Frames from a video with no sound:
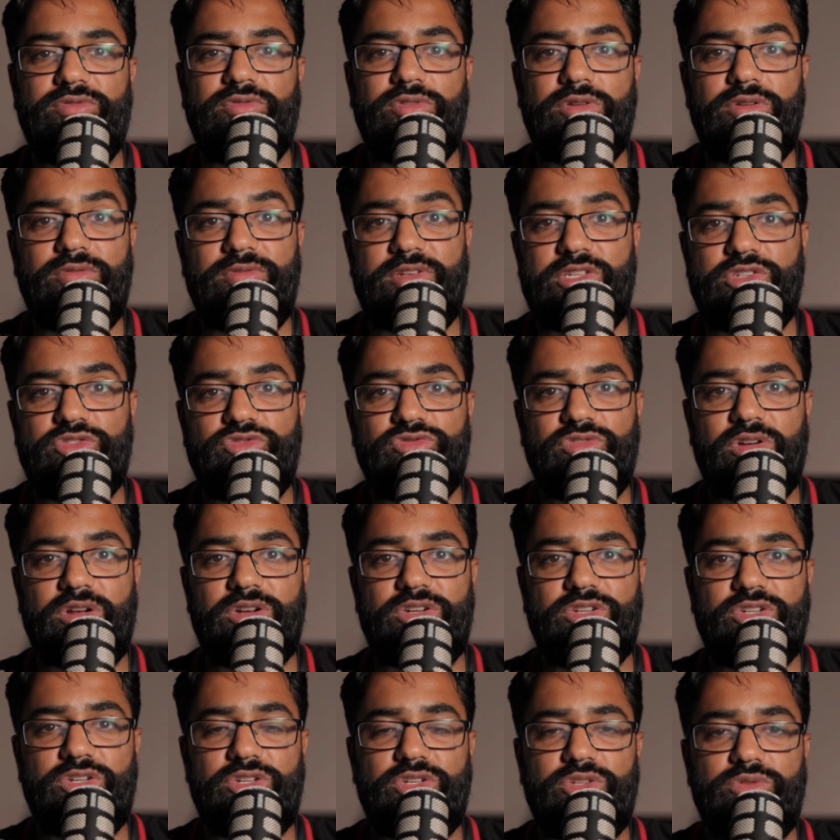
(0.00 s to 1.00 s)
full of
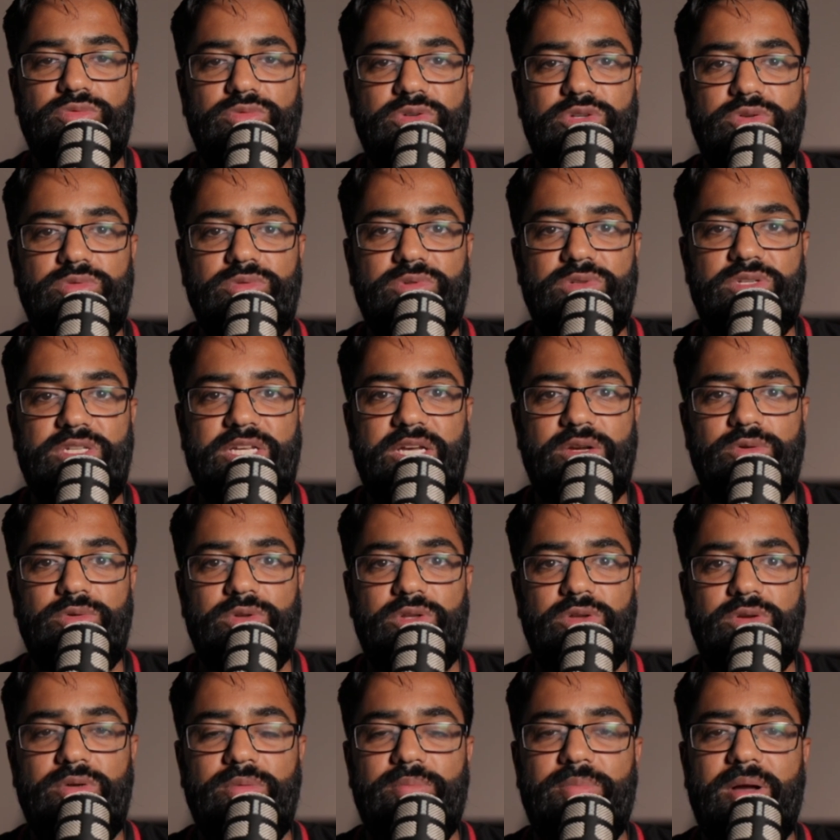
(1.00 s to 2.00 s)
instructions which will tell
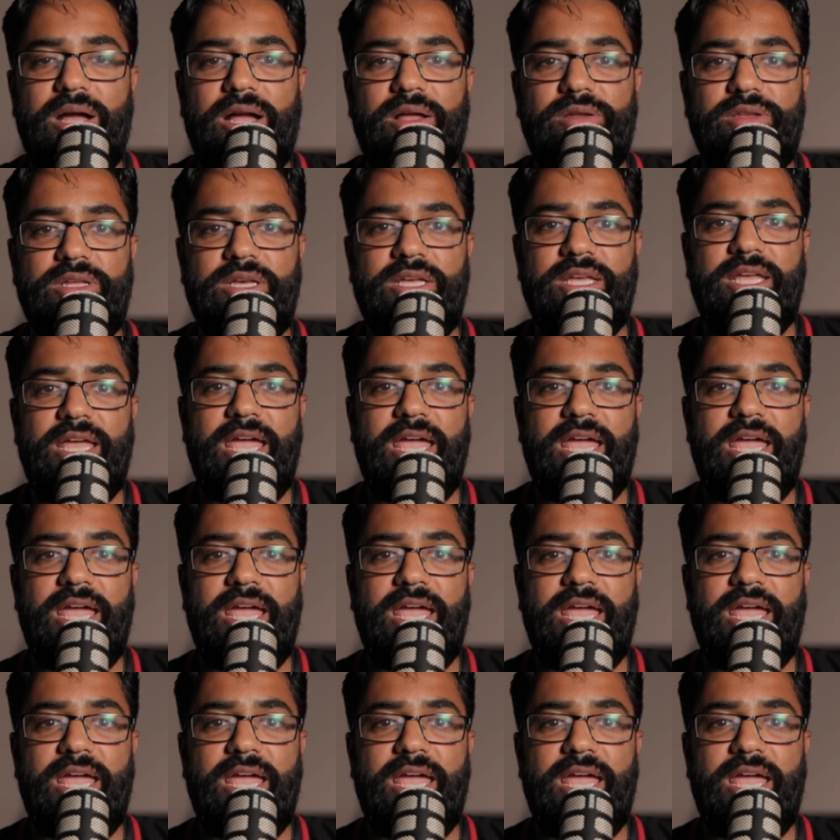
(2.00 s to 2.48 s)
you about